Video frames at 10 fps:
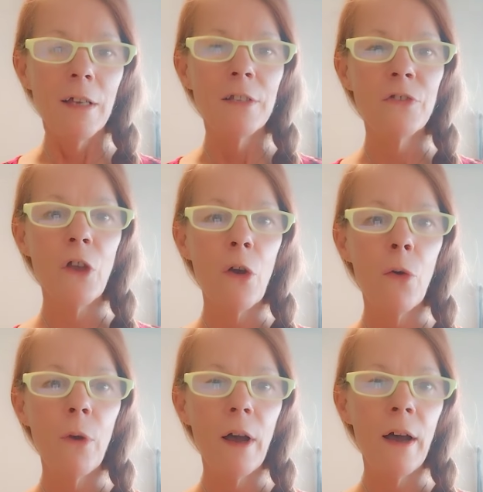
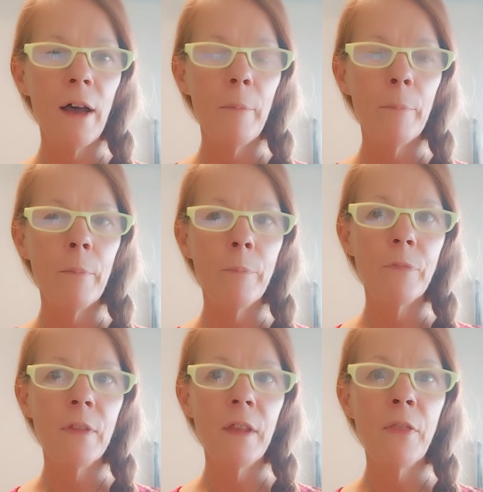So
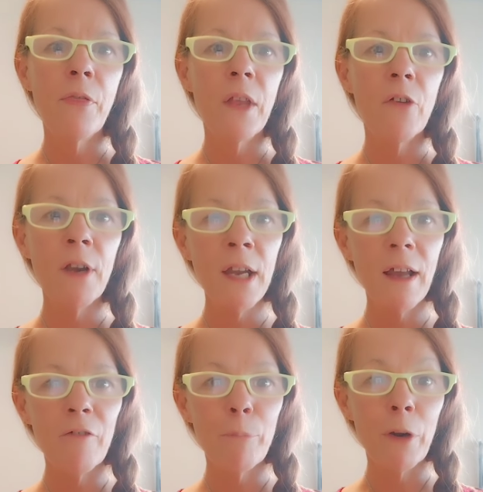the theory
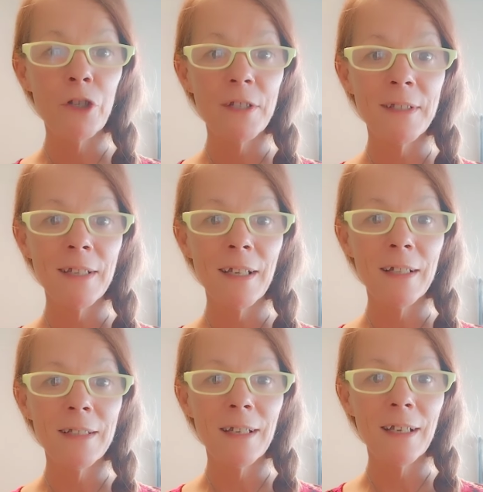of purchasing a
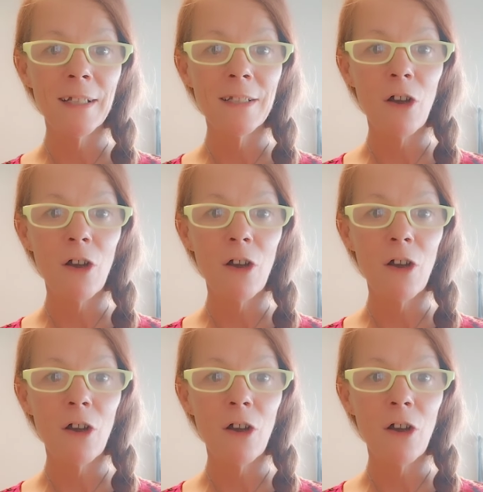ticket